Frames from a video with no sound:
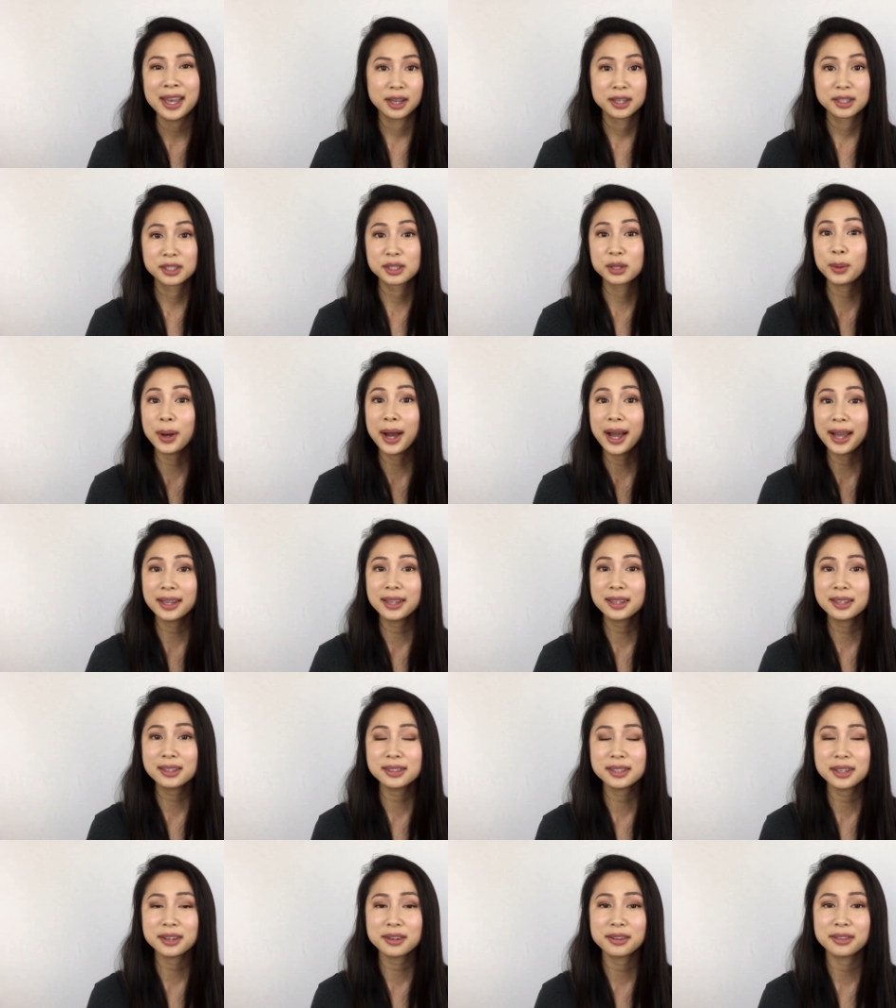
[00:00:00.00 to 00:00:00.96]
So I
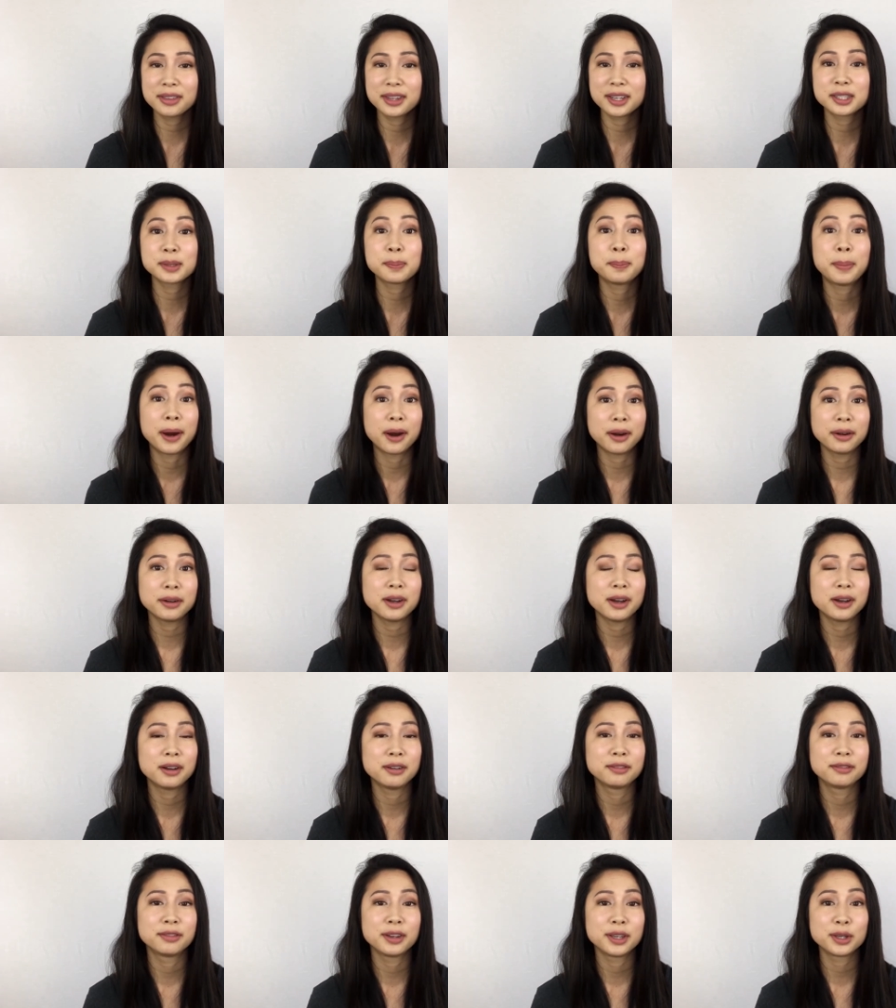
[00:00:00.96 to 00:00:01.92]
consider this part
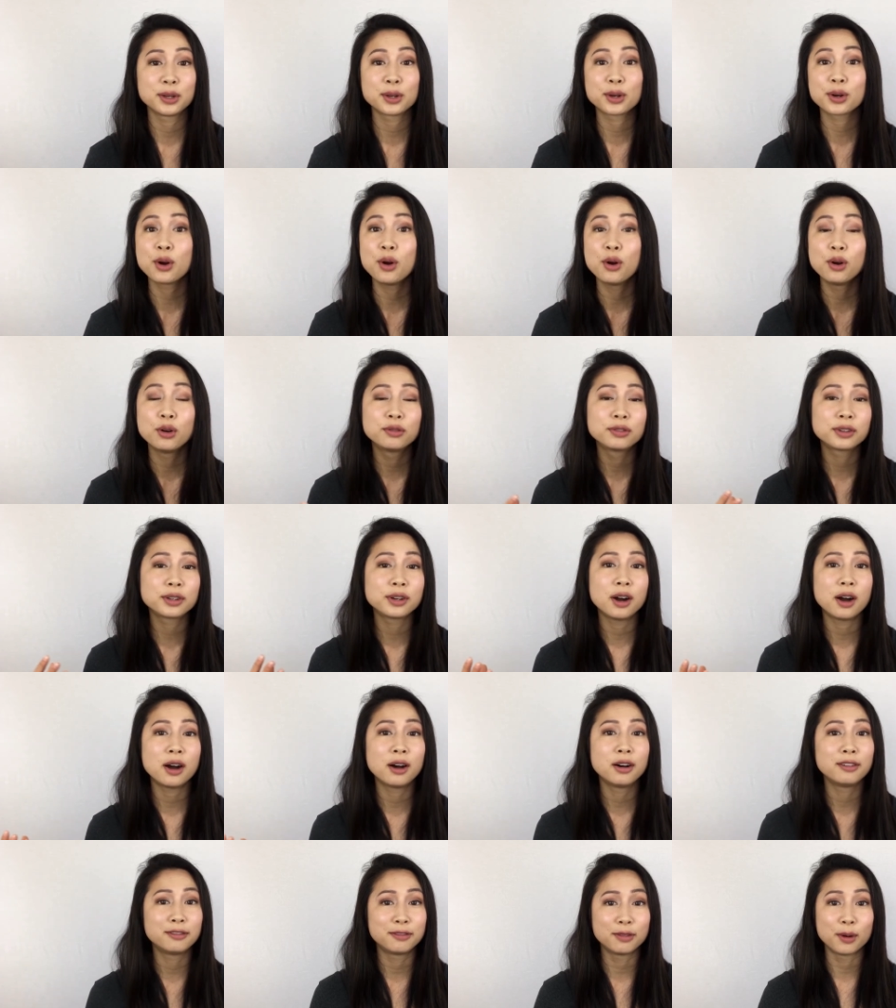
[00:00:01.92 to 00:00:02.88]
of your
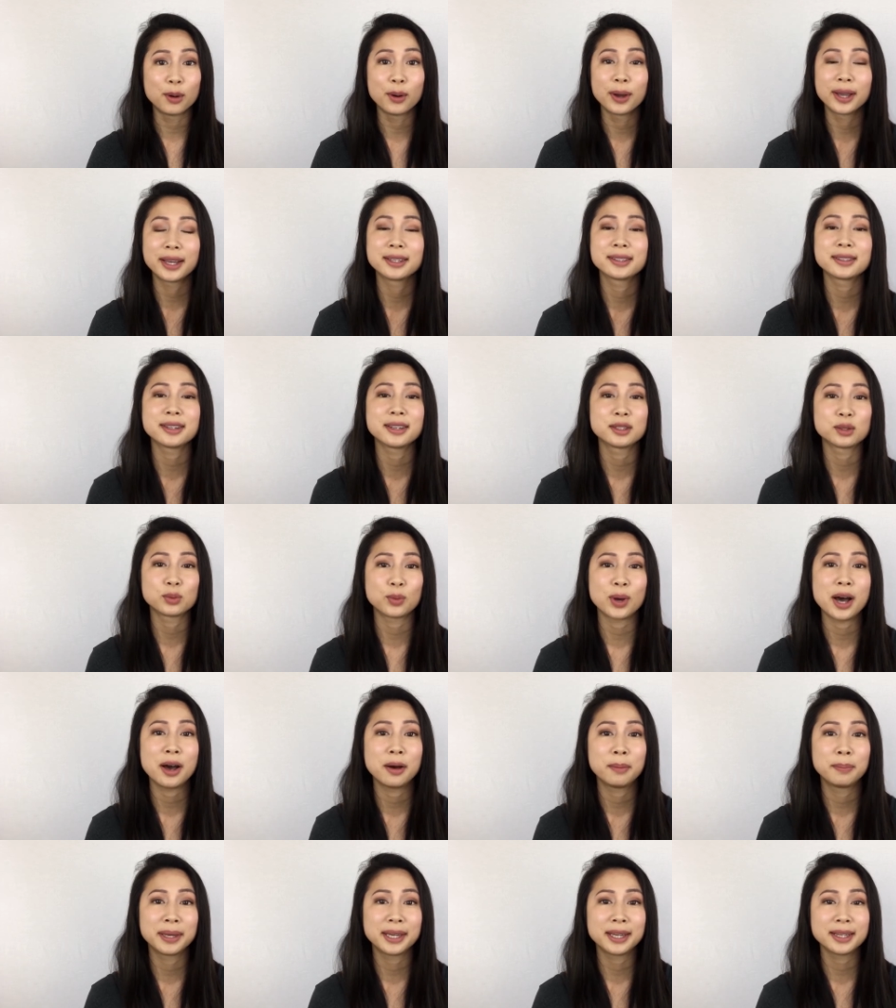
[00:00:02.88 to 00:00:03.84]
overall voice as
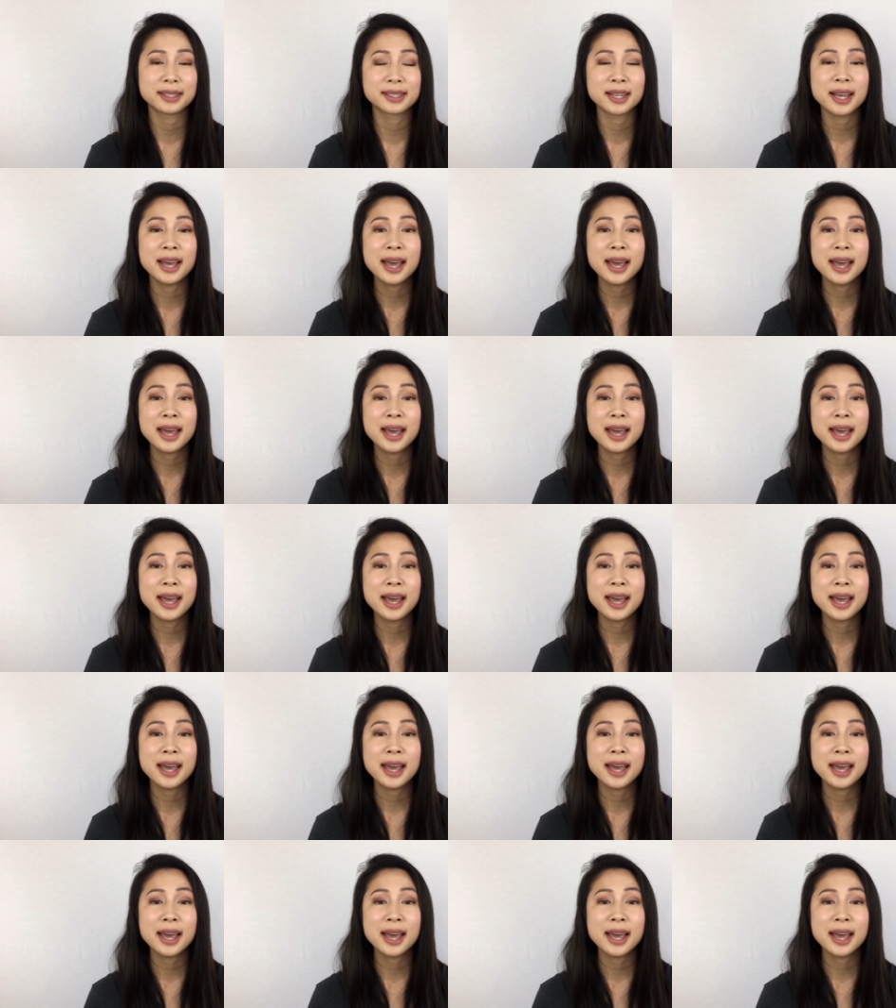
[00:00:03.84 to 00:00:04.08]
well, because